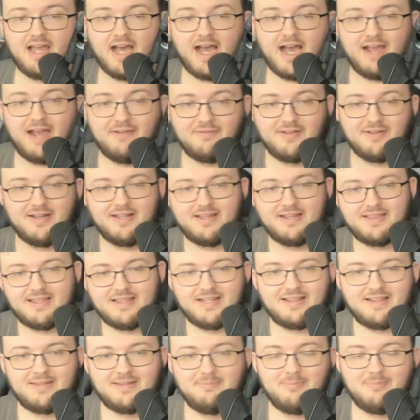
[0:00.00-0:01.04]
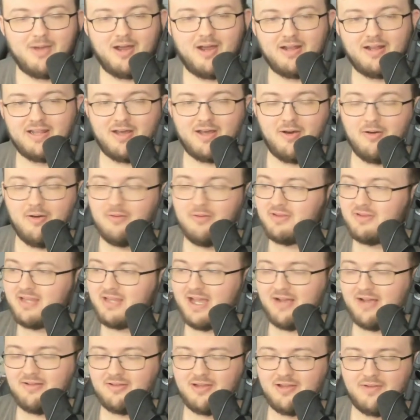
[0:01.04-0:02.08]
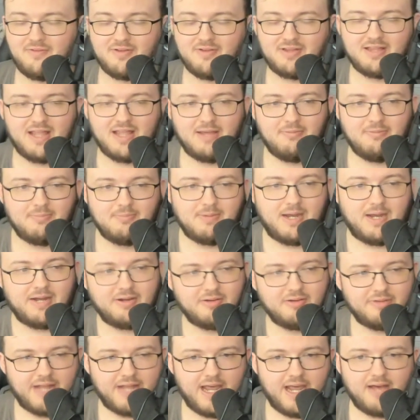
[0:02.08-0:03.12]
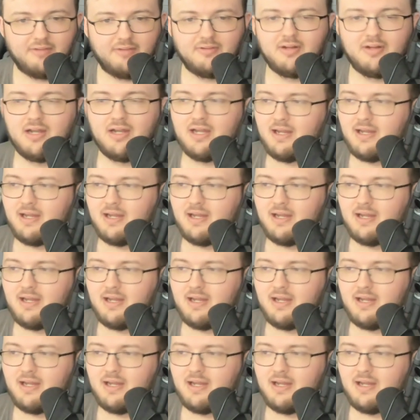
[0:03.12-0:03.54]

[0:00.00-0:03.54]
I really think the whole entire service today will probably go down